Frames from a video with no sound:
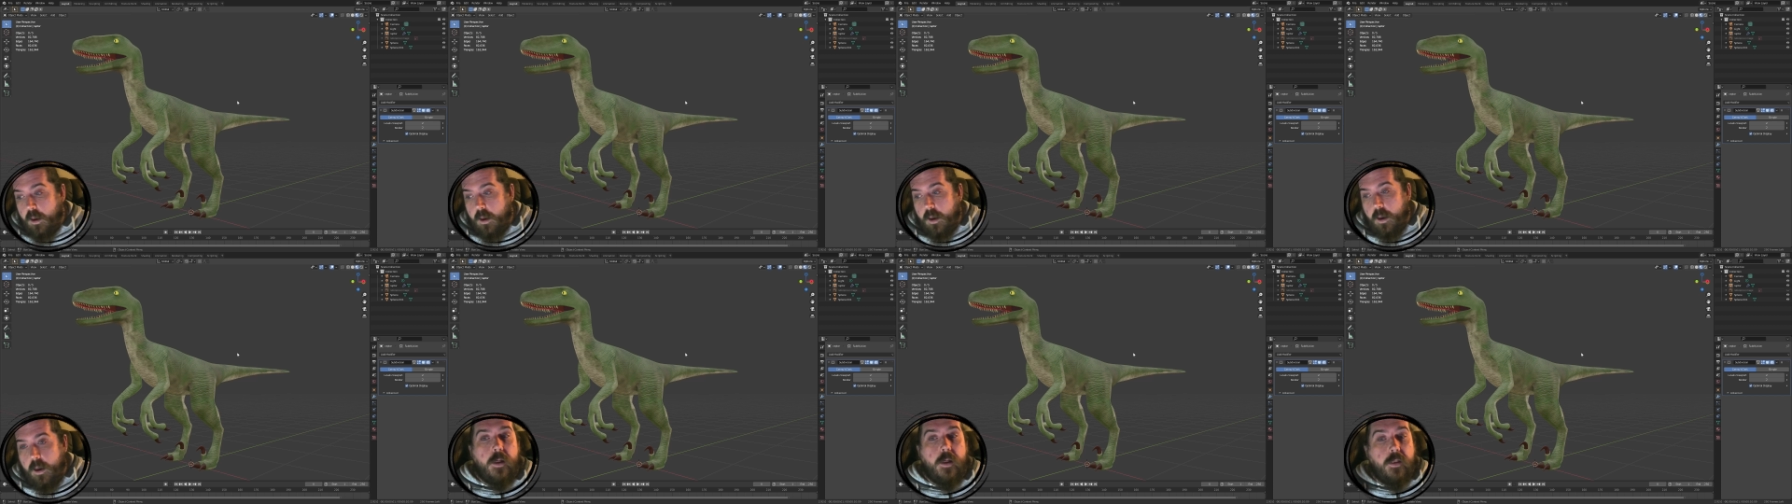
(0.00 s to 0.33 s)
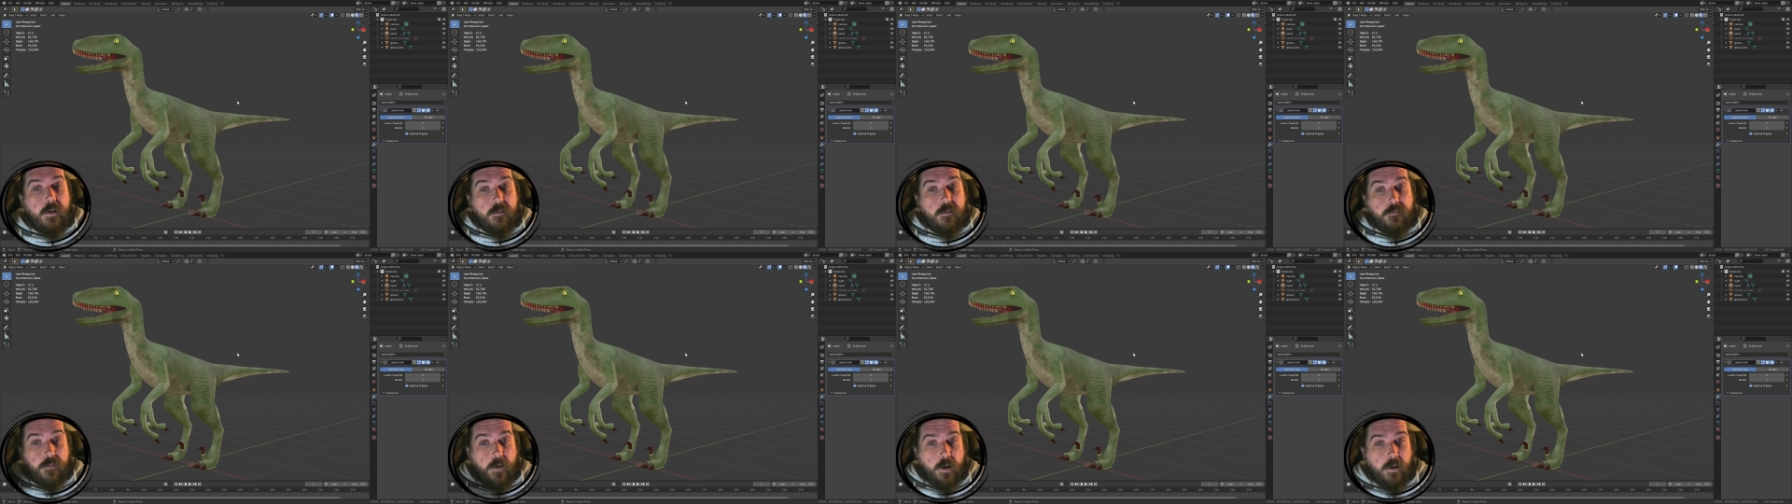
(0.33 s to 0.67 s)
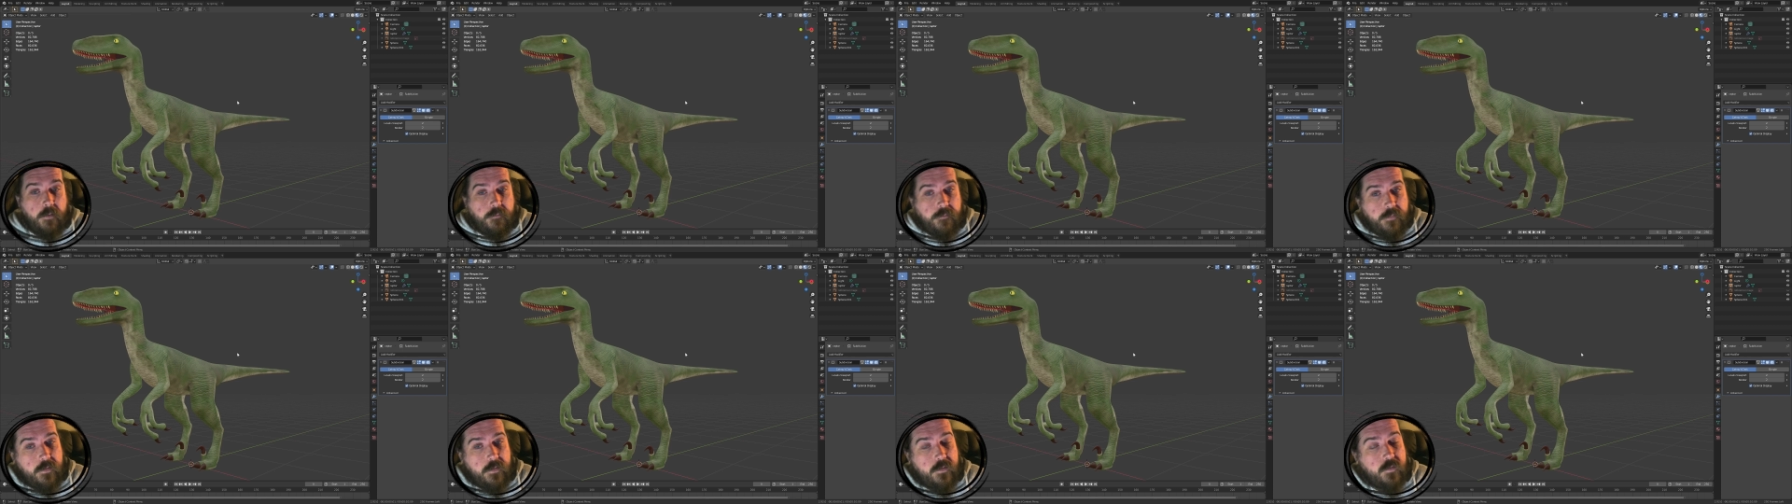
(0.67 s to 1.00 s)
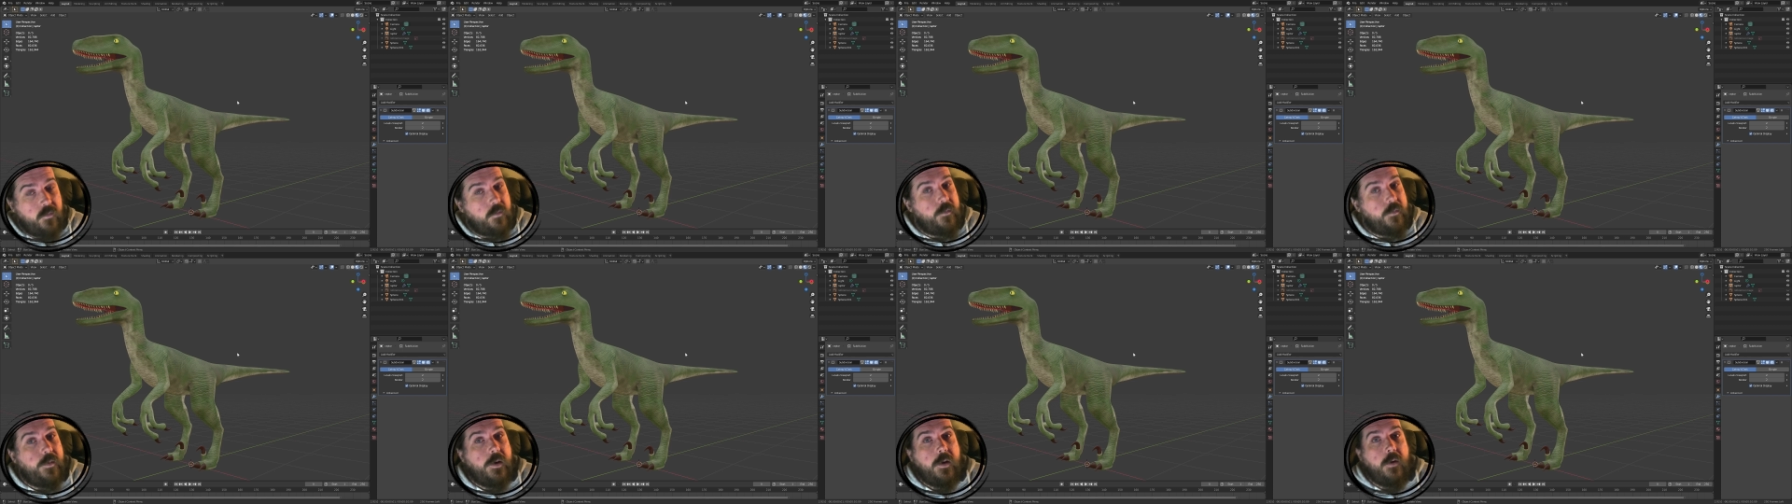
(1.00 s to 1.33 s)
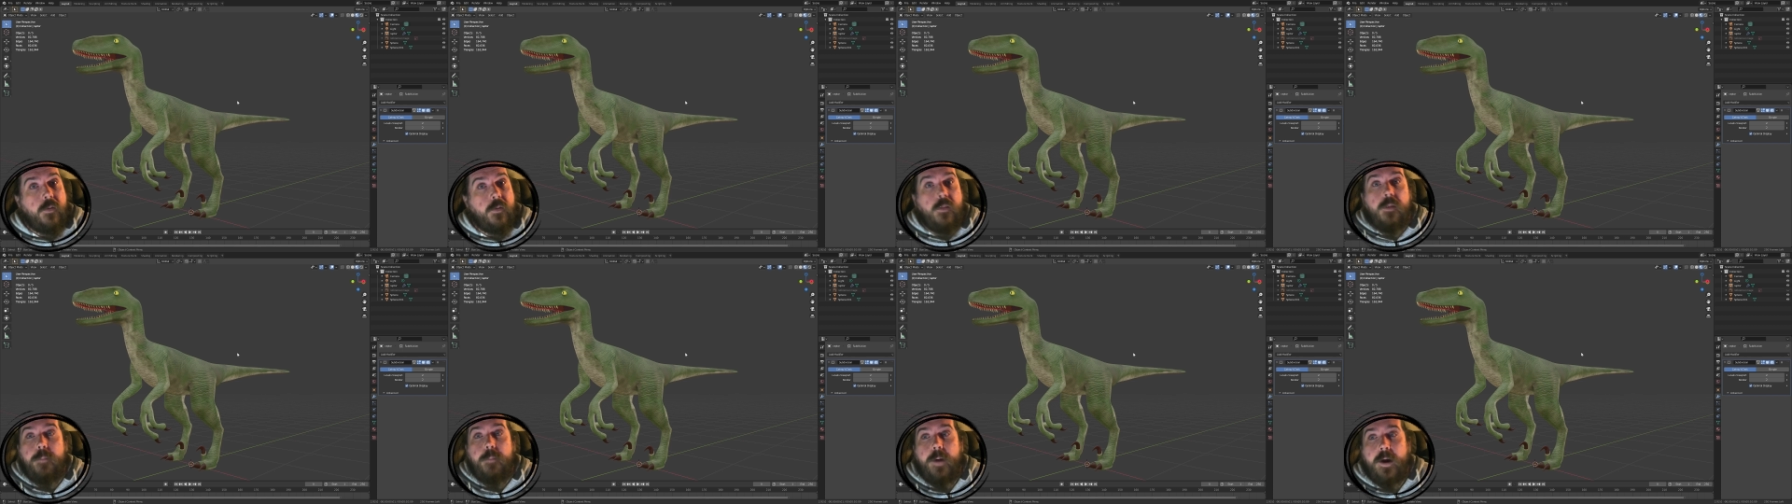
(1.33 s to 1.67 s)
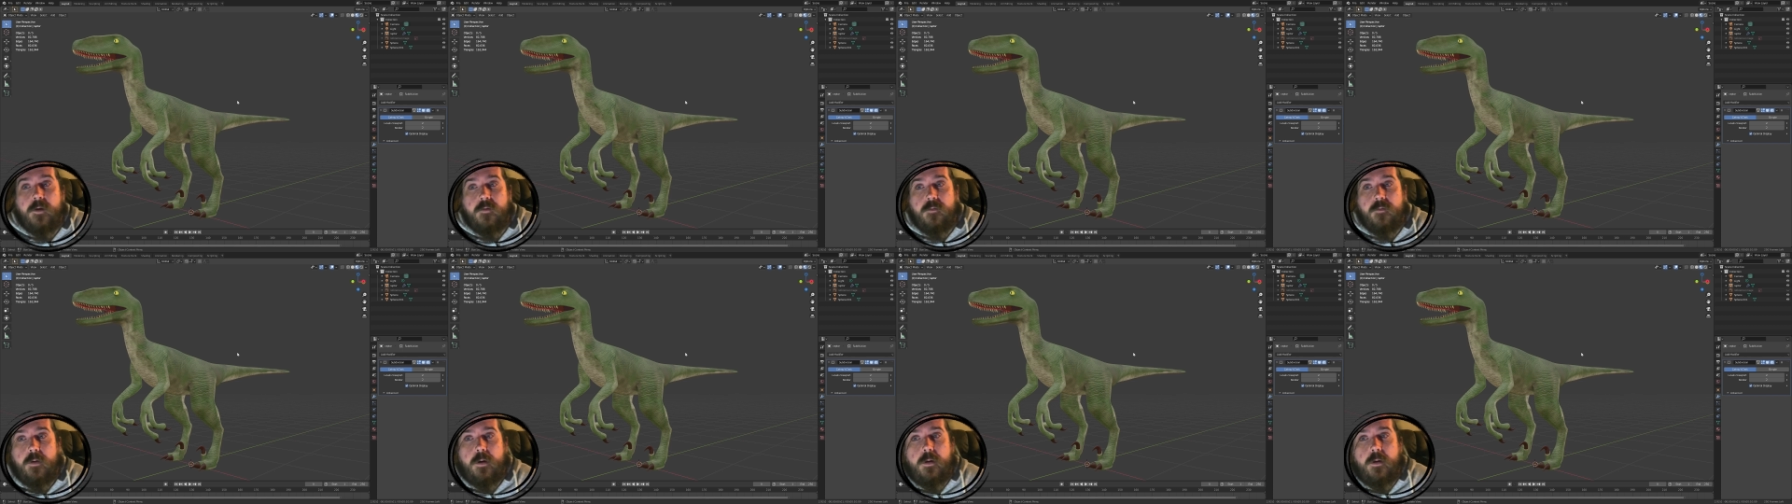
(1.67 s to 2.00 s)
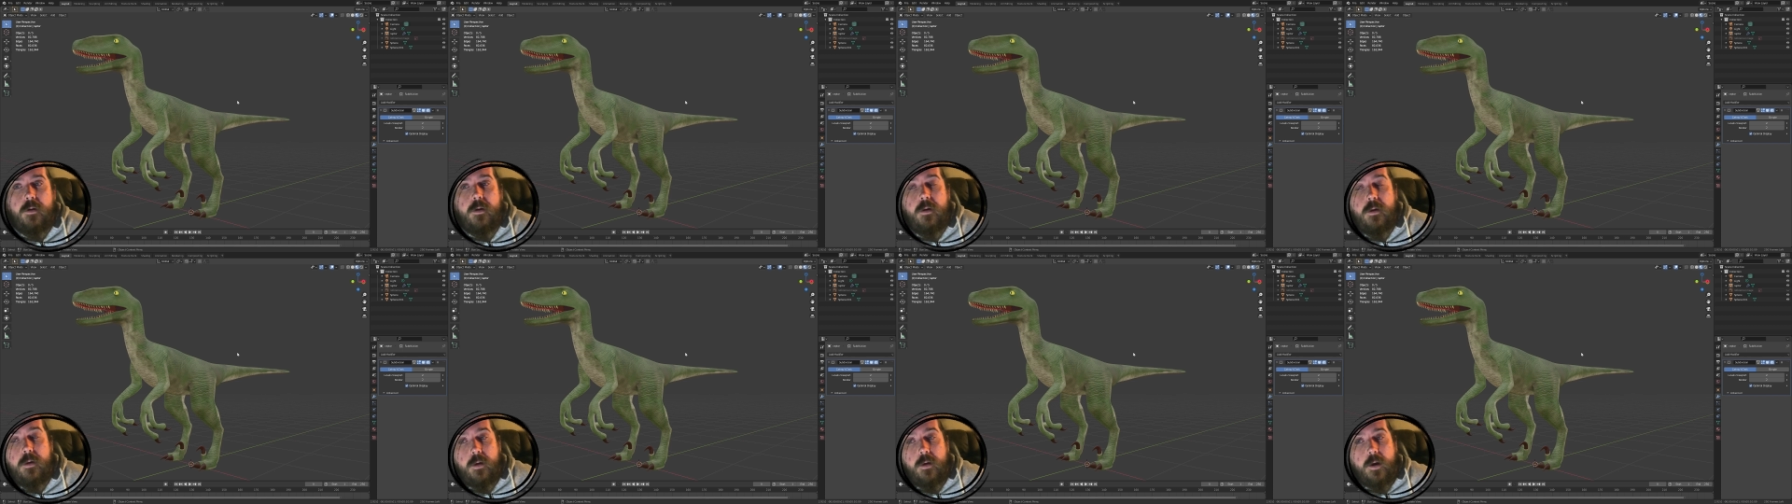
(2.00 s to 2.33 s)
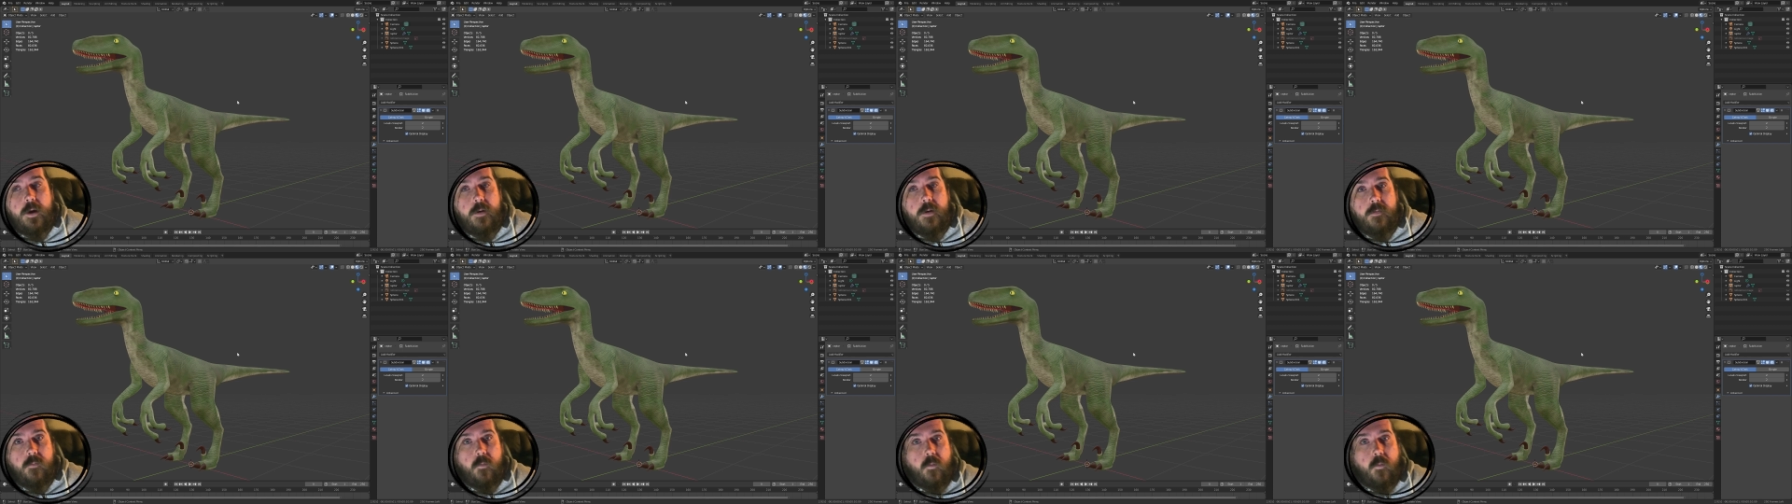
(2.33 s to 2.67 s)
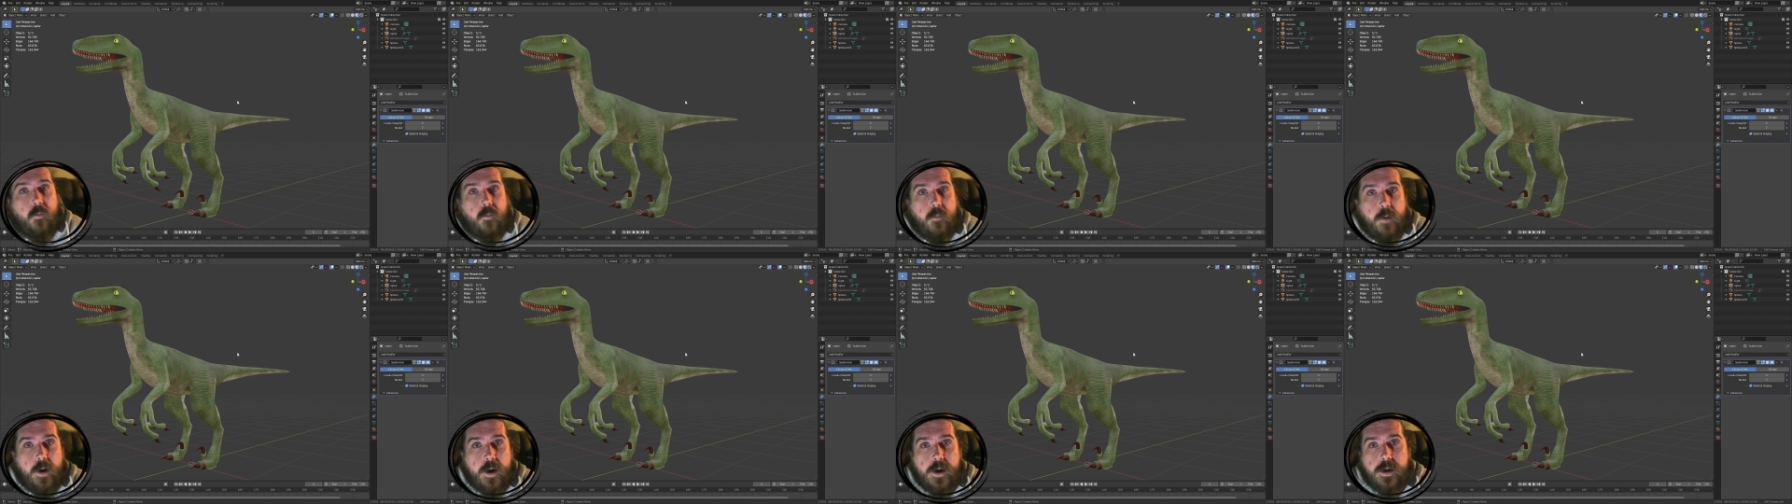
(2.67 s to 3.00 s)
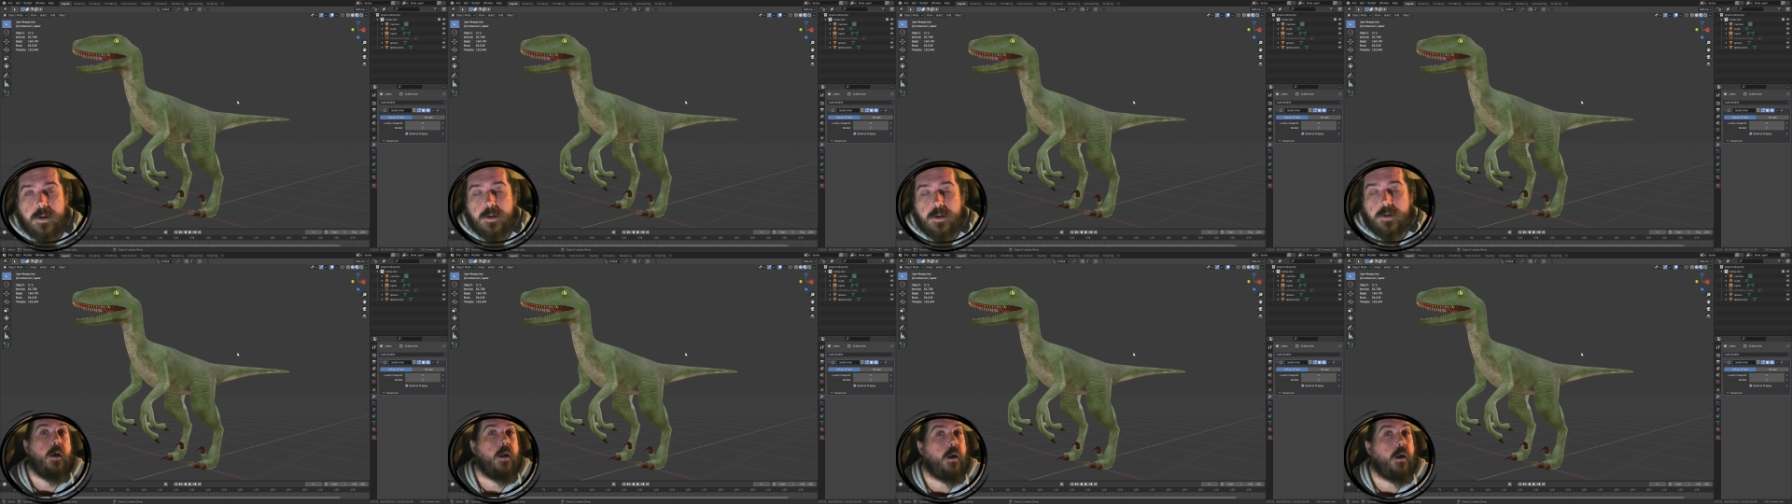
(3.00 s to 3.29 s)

The file for this will be on the Patreon, as always.